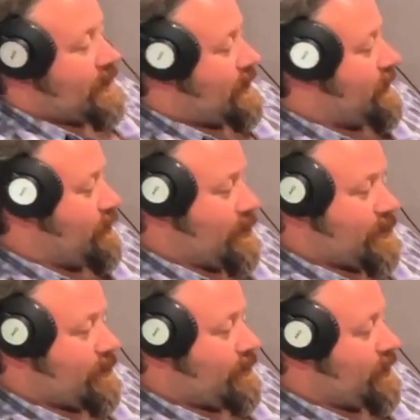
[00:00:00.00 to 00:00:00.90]
like I said,
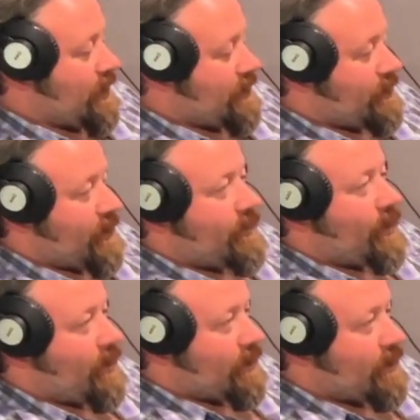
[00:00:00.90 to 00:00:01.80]
original music is very
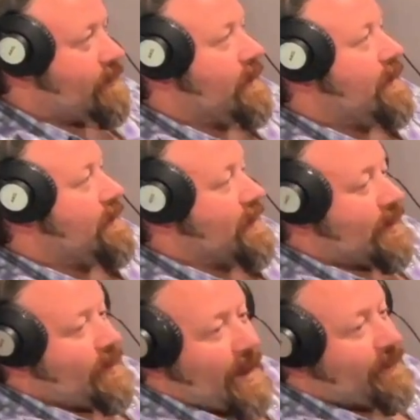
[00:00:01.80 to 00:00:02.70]
important. Not
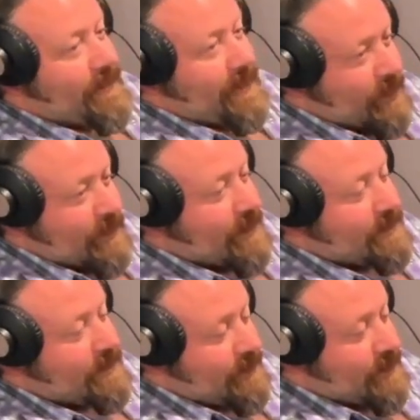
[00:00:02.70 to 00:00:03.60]
that you have to, every song
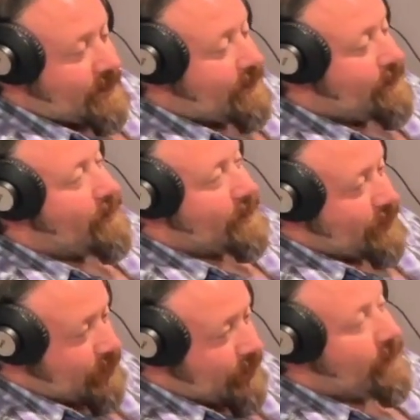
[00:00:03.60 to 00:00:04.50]
doesn't have to be
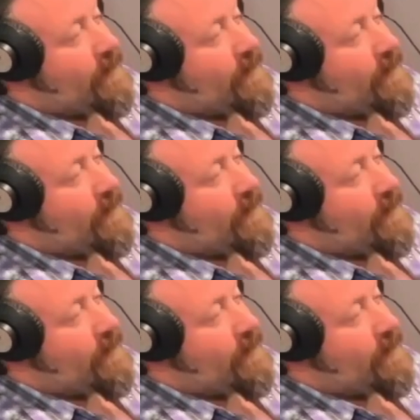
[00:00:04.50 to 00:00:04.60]
original, but